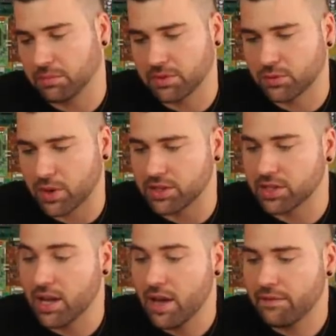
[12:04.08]

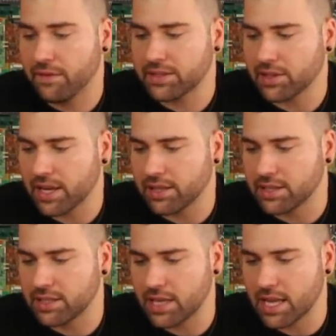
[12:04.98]
Strange. Faster
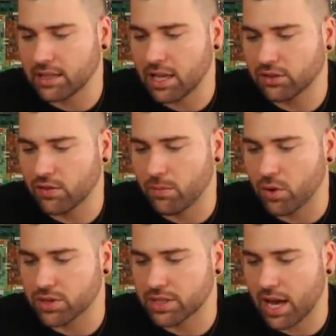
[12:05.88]
ADC and a lot of
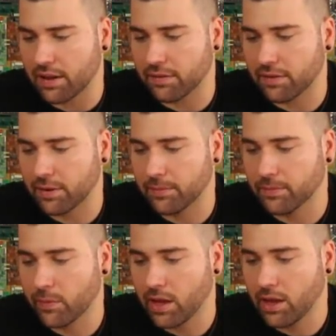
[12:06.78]
more stuff.
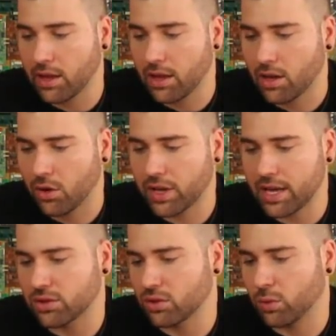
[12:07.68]

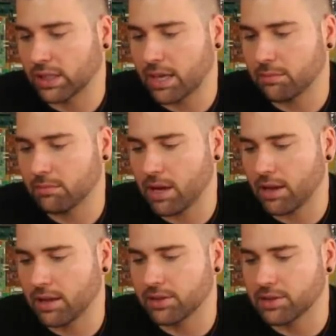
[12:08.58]
Okay, so what I'm
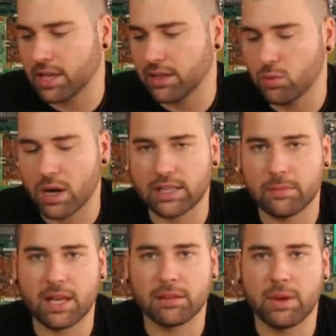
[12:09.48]
understanding, what
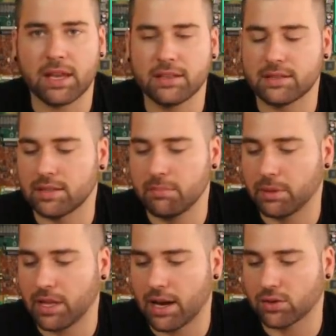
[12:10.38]
I'm not making
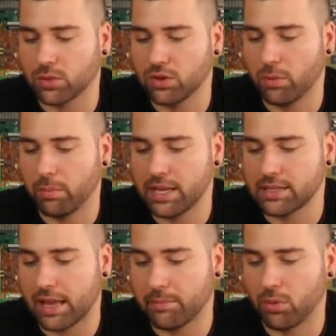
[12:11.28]
simple Arduino
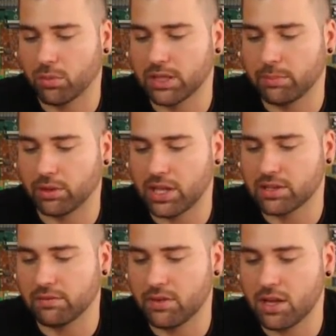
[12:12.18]
based like port
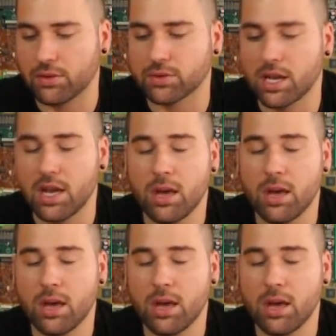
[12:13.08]
manipulation videos.